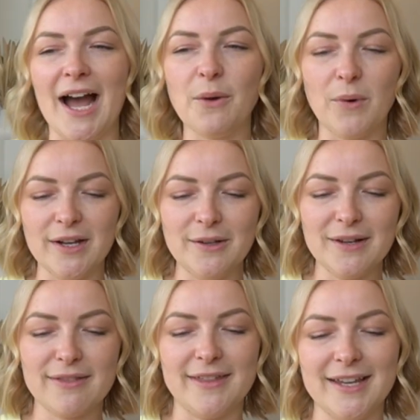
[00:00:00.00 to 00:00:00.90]
I want
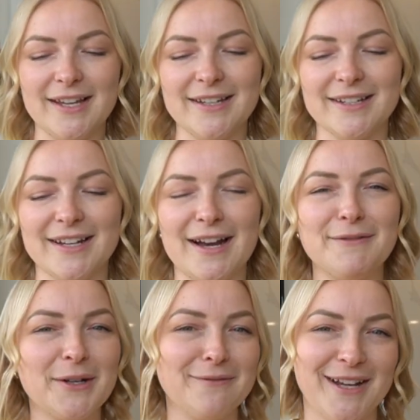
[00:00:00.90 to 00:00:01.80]
you to think of
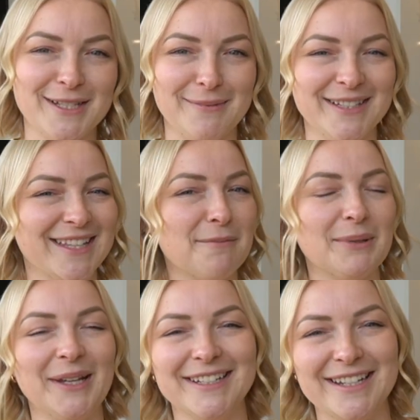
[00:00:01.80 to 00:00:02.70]
your investments like
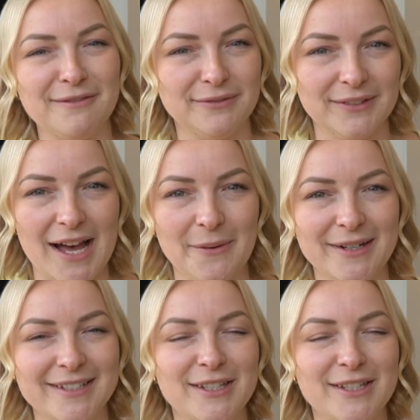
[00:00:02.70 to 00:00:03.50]
planting flowers.